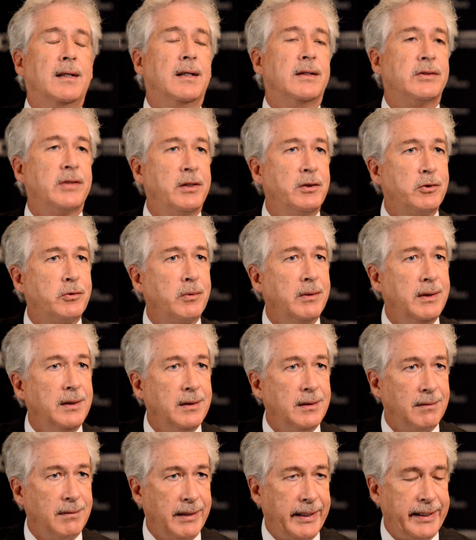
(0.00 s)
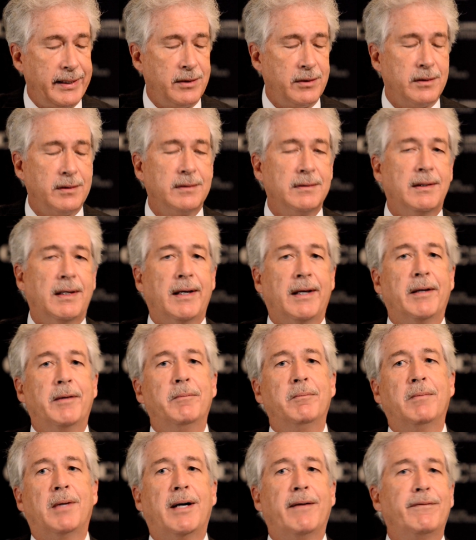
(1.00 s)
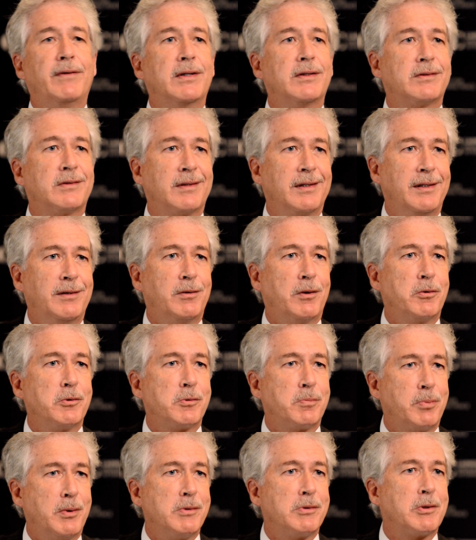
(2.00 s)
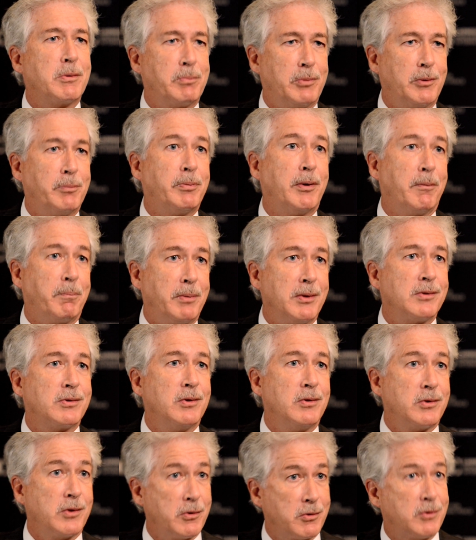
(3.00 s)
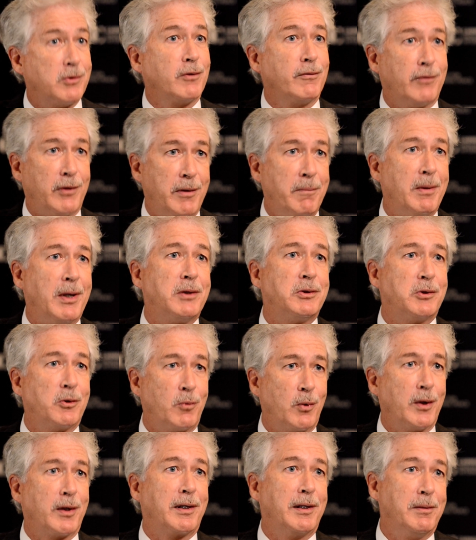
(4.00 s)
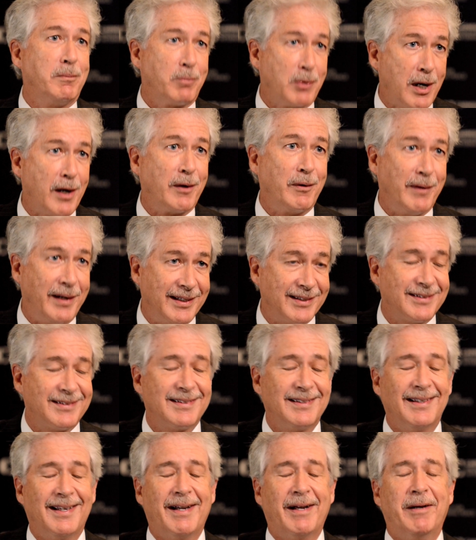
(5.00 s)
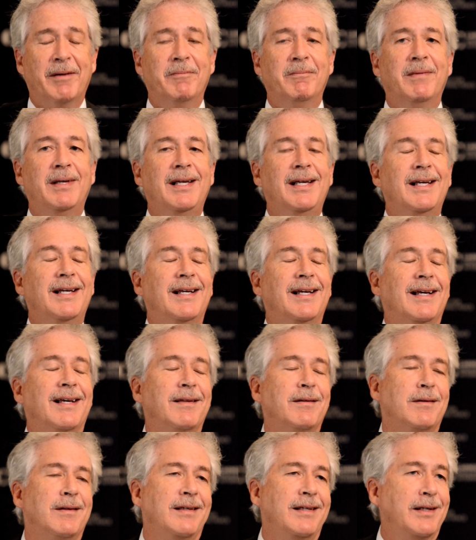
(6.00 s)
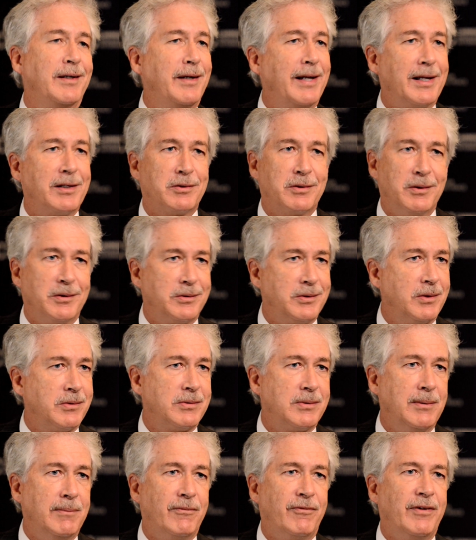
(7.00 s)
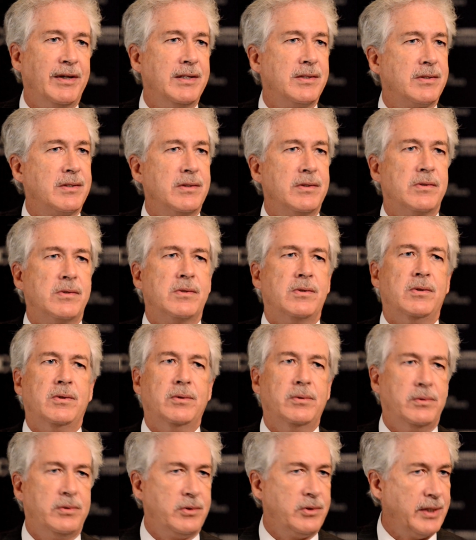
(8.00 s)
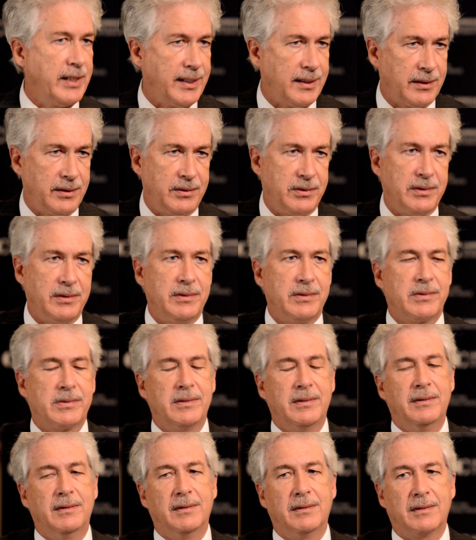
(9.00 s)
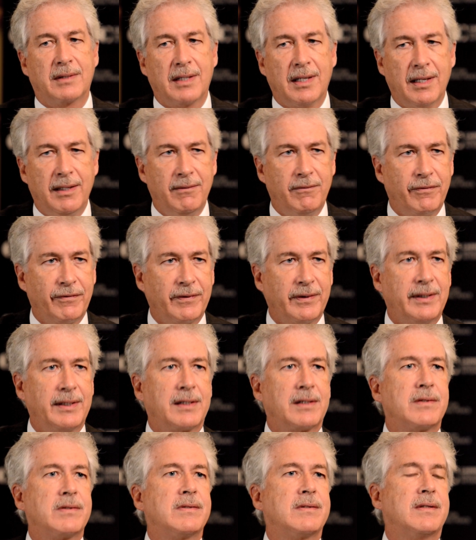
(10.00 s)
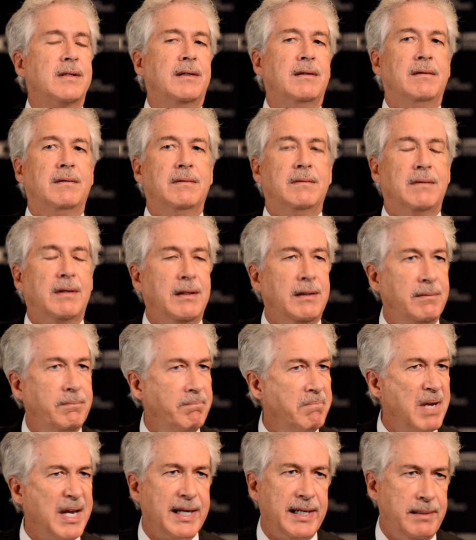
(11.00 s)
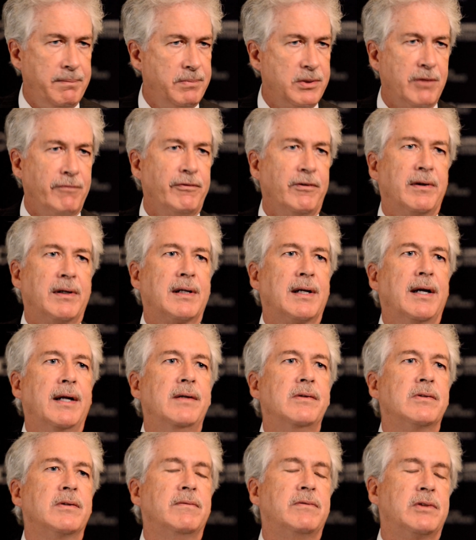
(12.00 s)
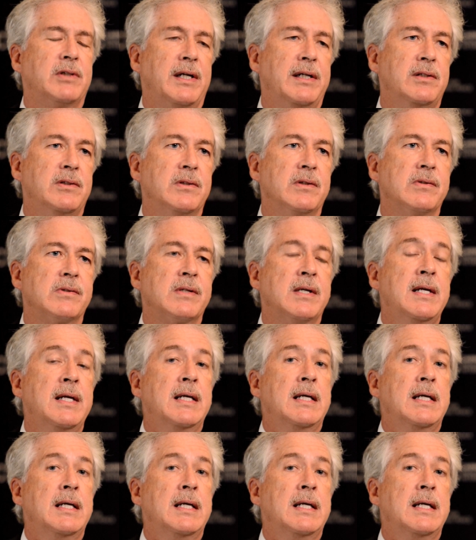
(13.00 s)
A century later, obviously, those principal purposes are still very much a work in progress. The international system faces huge challenges in conflicts, in many different kinds of changes.